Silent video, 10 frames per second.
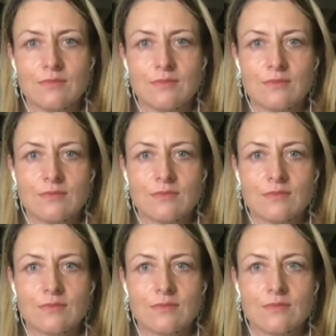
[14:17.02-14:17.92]

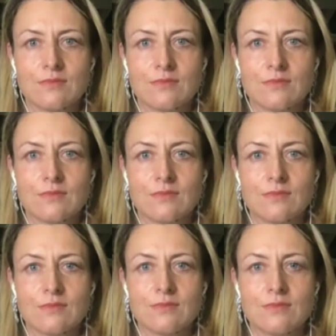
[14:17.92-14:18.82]

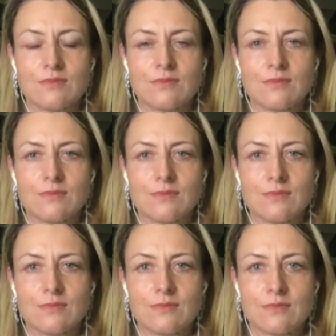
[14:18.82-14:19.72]

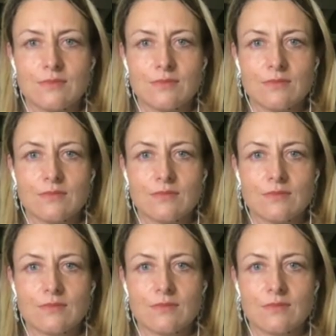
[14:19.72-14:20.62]

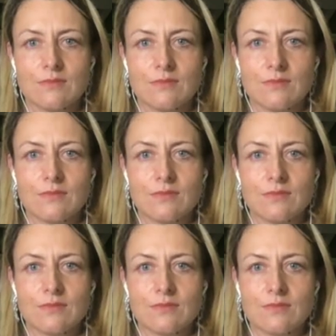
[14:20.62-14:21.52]

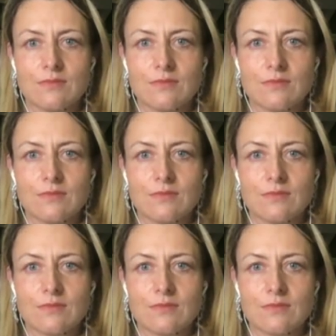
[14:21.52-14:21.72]
(silent)